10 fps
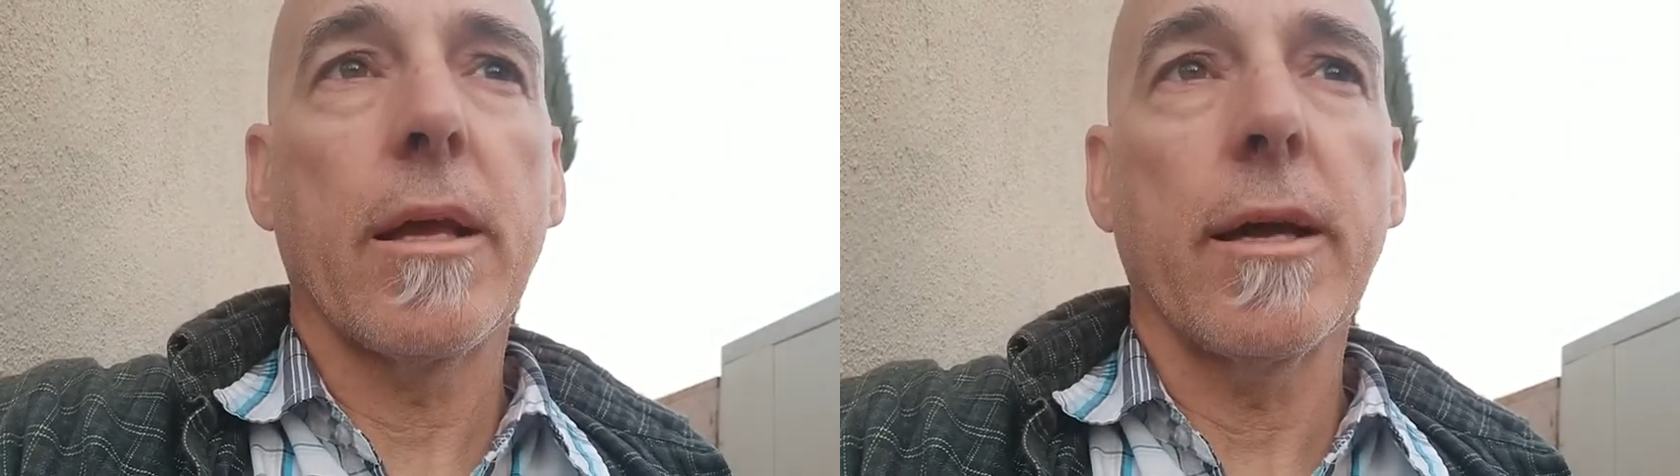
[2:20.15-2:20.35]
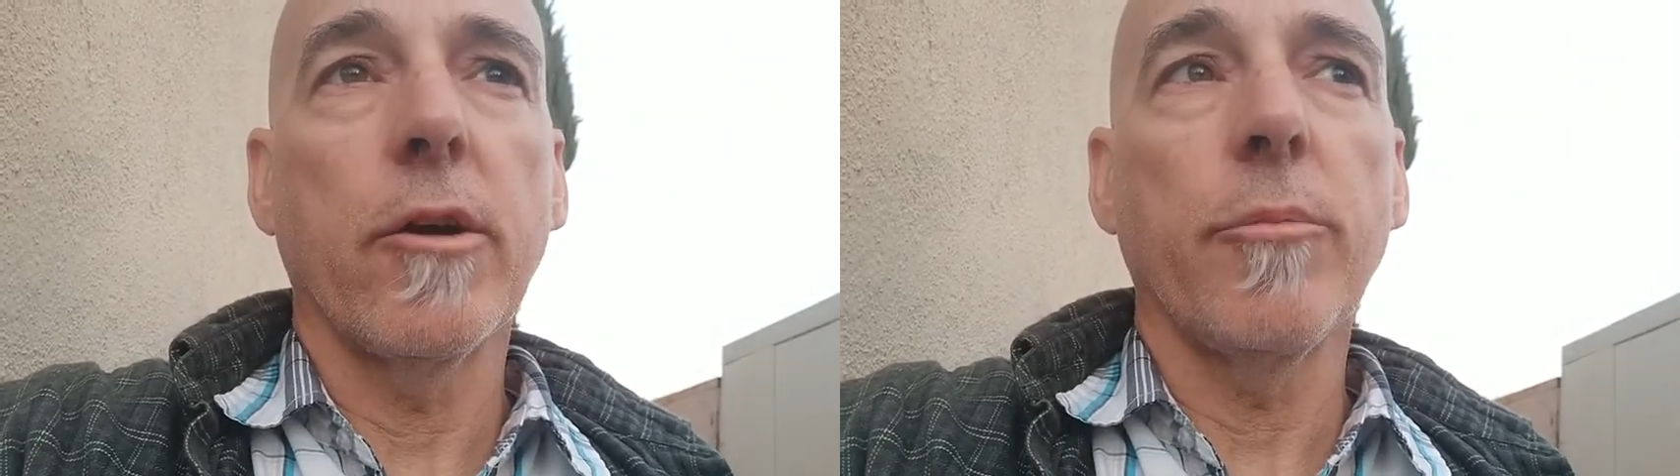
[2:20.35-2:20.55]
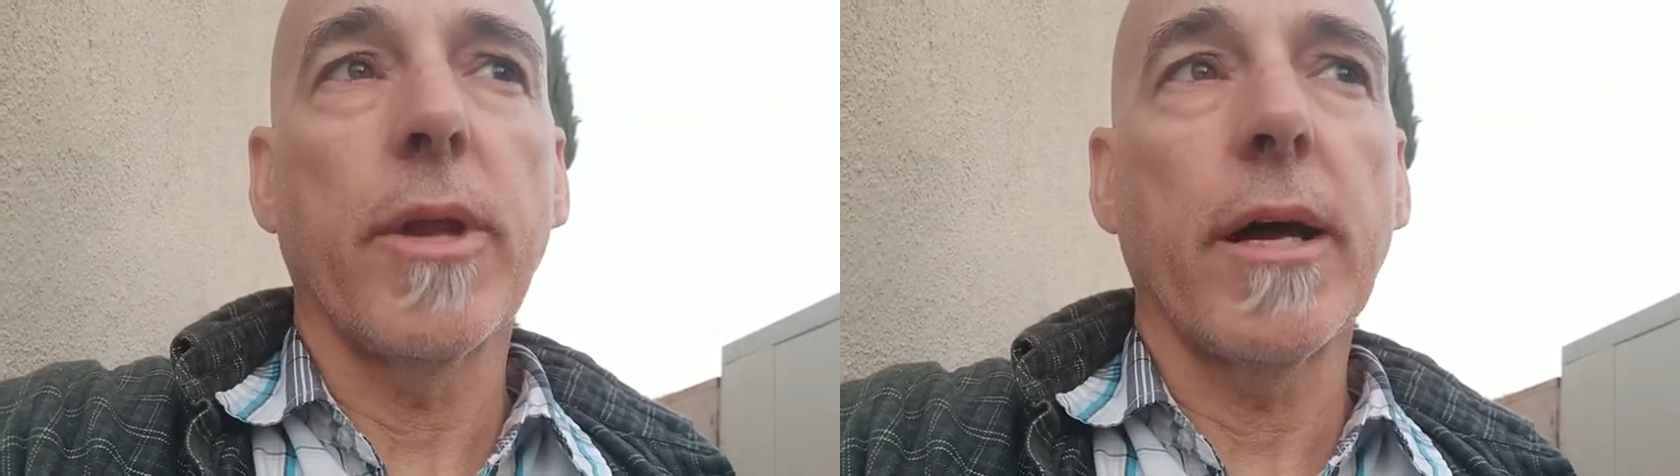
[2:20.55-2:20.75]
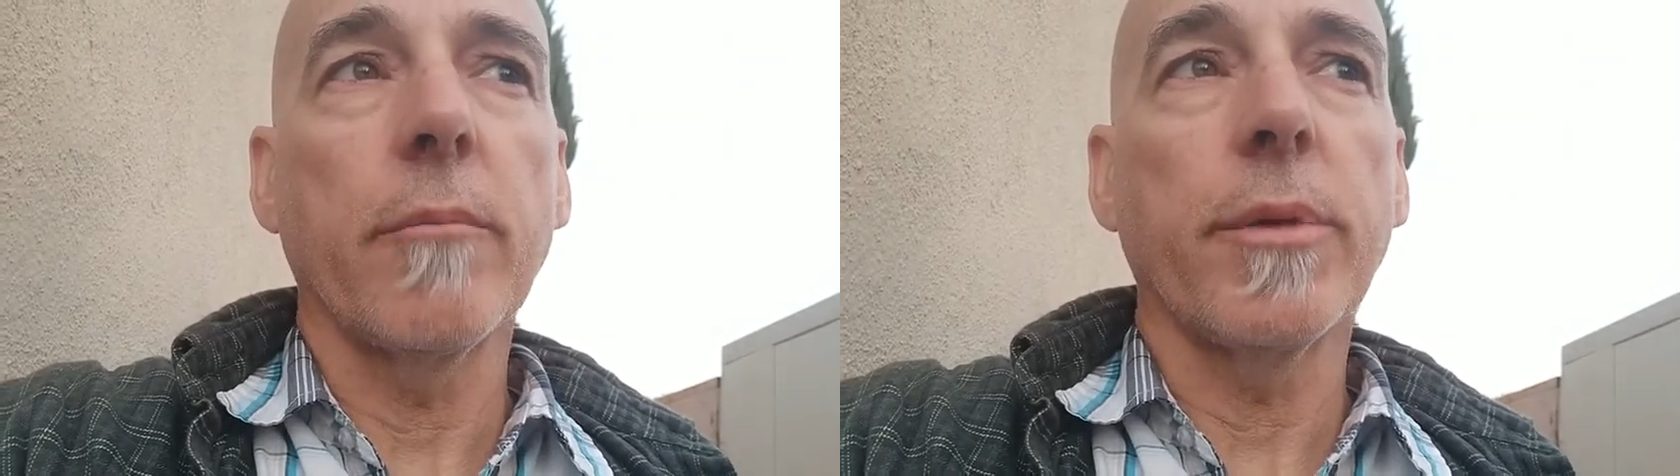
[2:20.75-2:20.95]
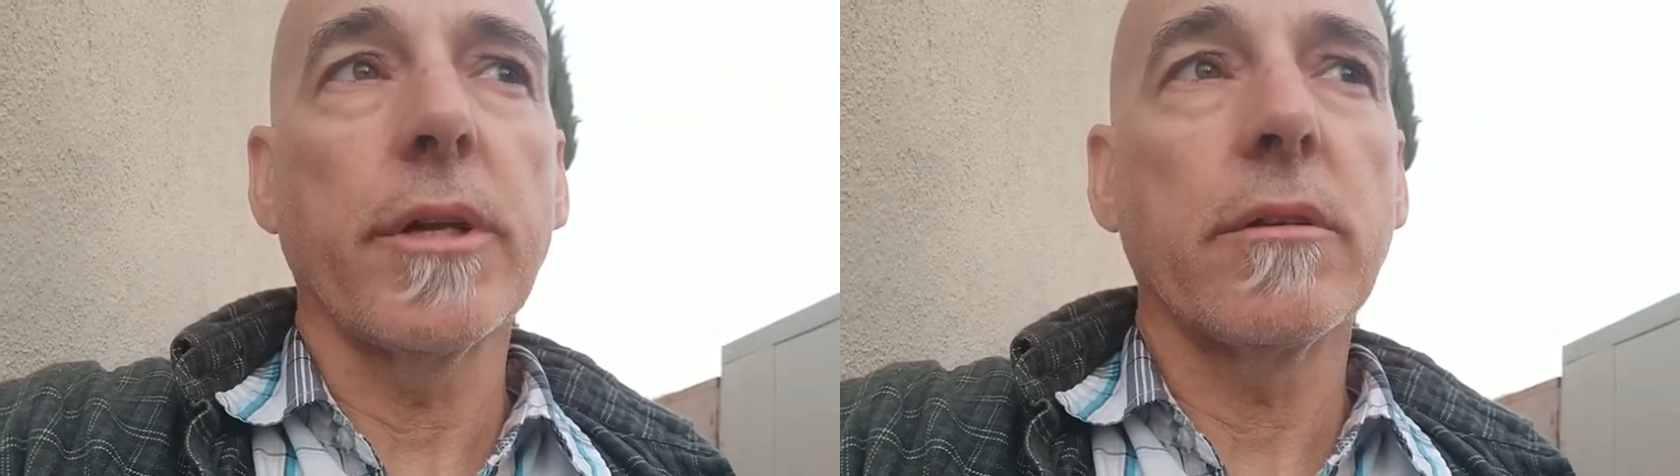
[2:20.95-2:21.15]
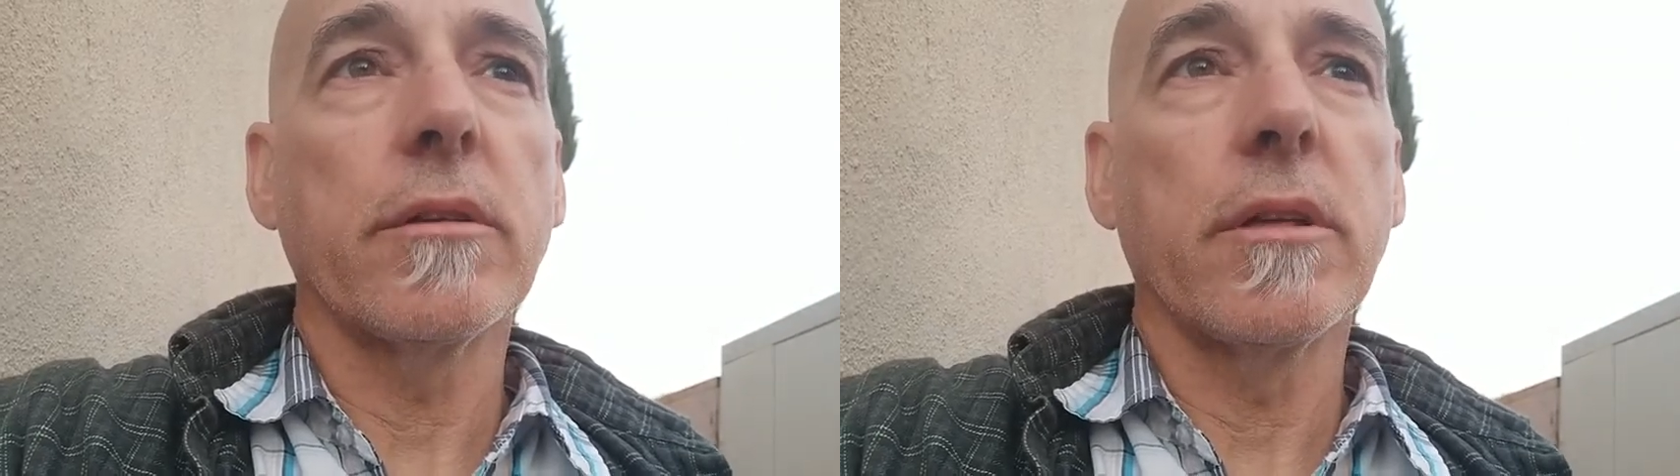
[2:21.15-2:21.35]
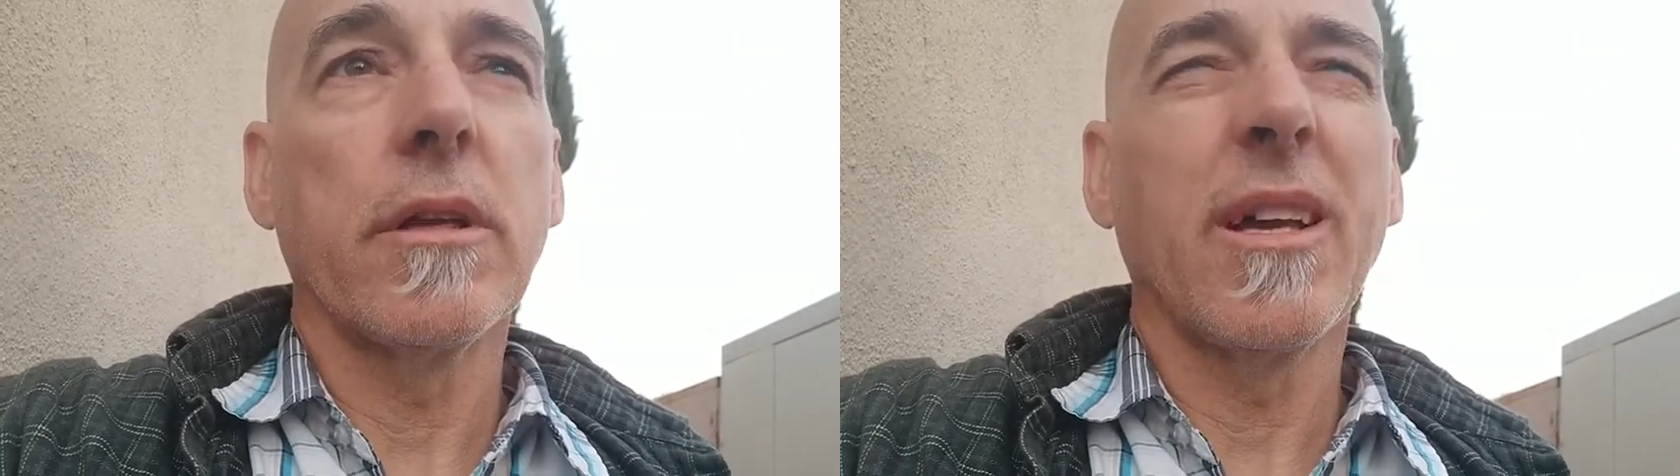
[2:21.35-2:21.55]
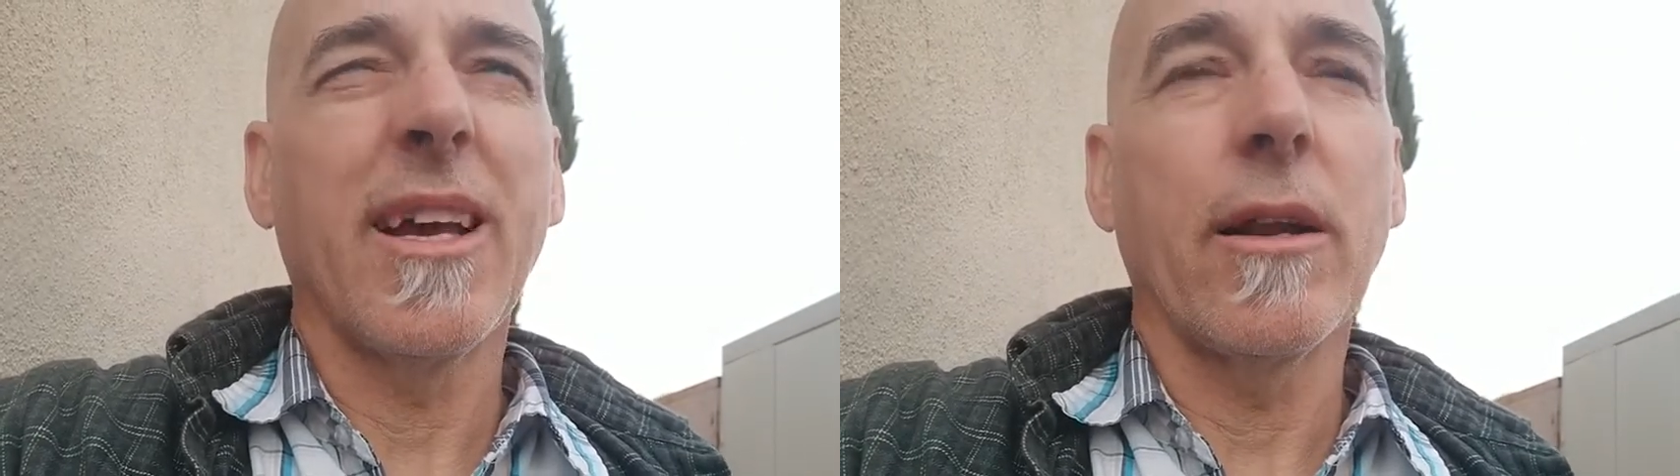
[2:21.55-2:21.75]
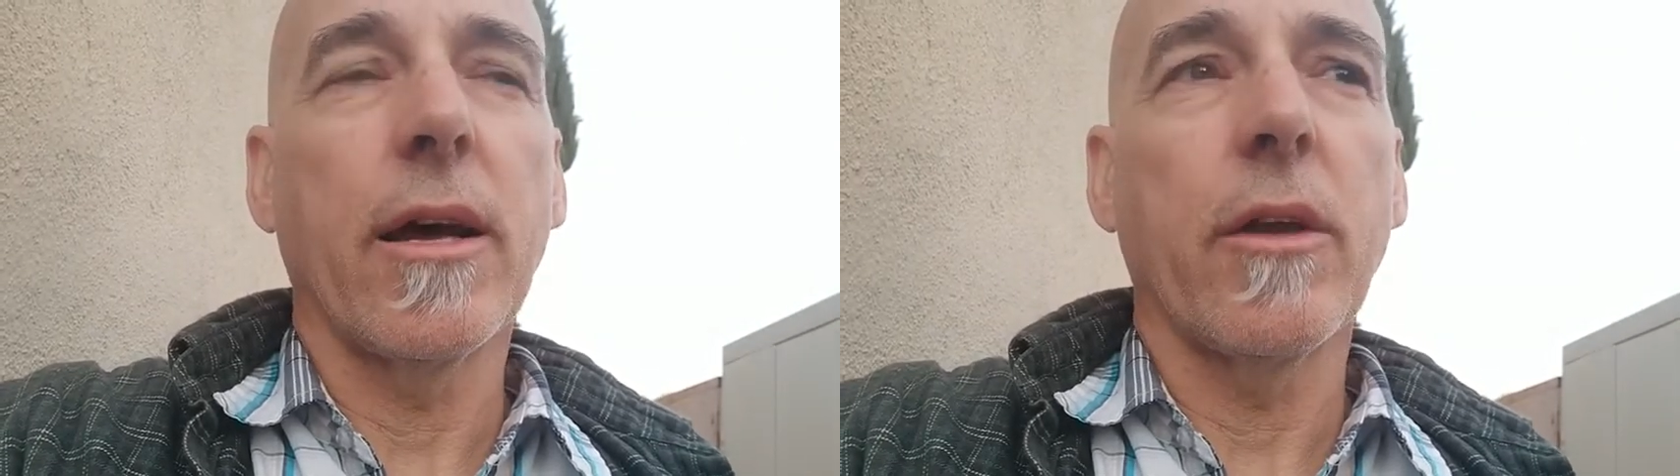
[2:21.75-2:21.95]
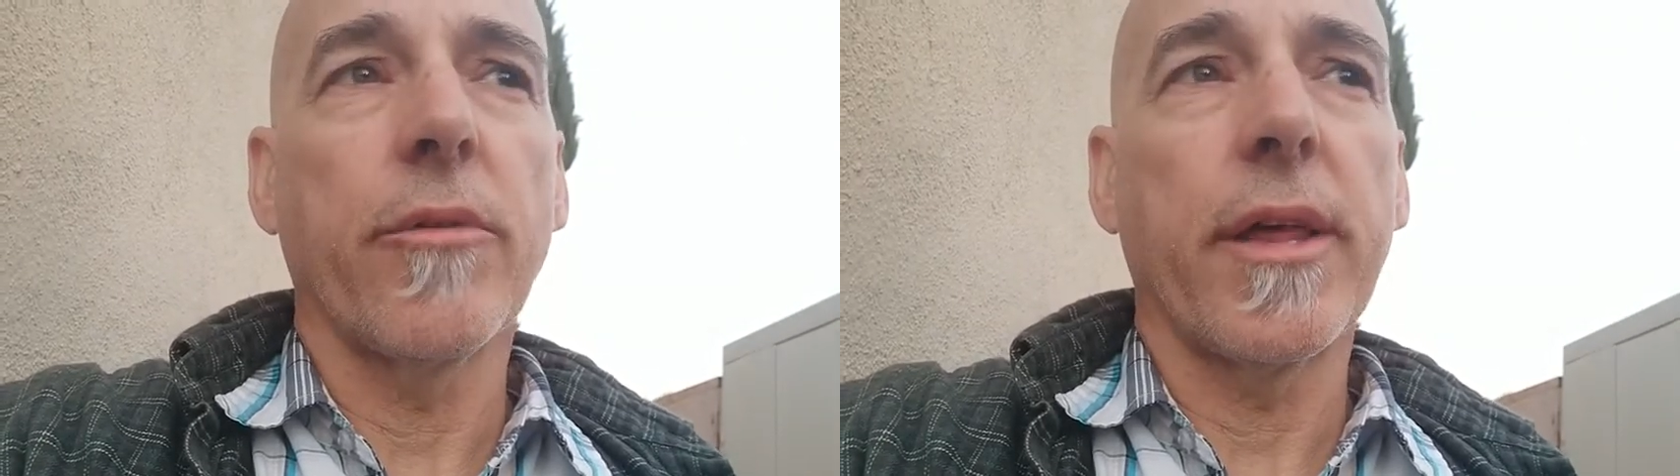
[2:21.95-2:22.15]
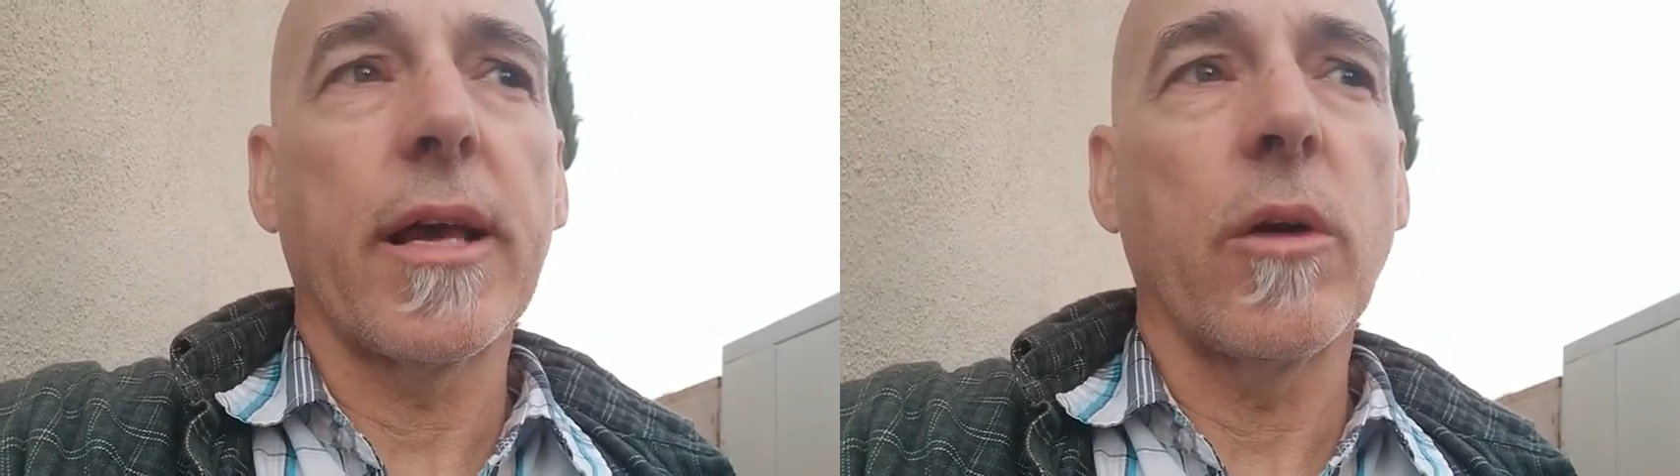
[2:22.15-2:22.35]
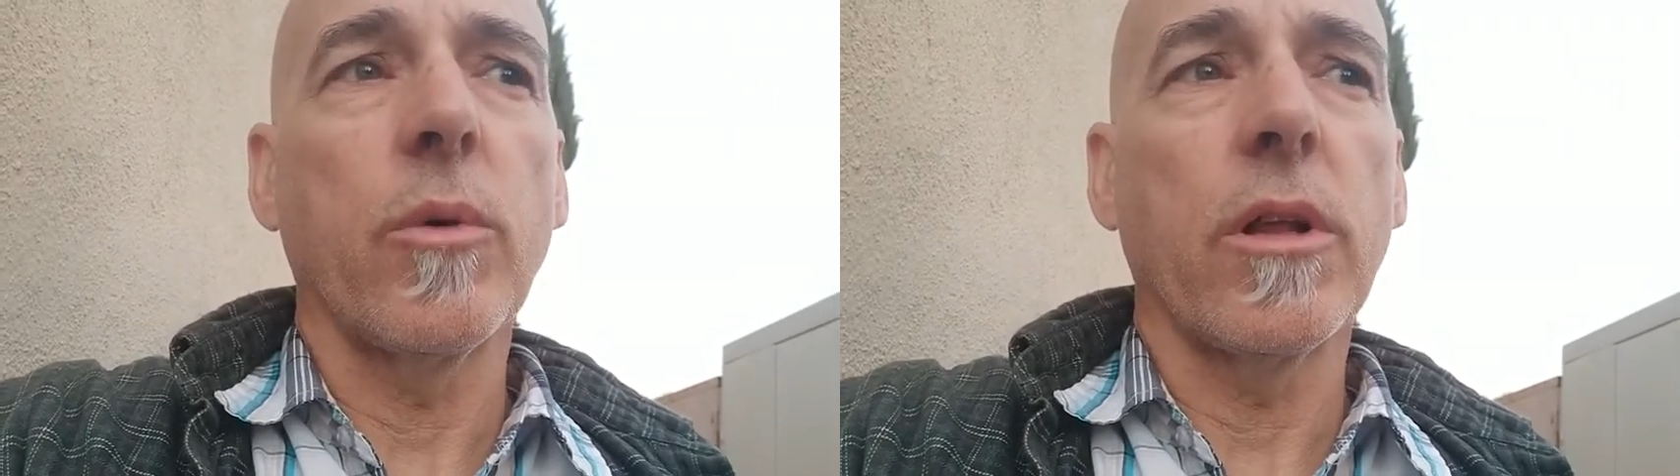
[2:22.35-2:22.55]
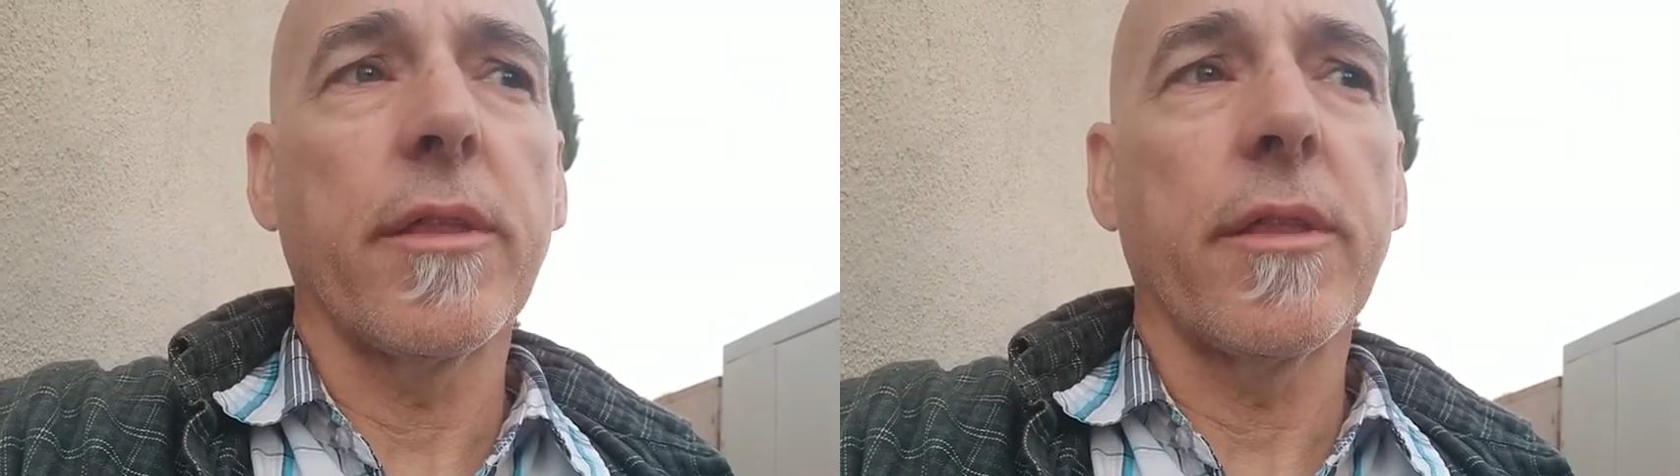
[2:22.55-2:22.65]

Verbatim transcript: I hope not, but I don't, think I will.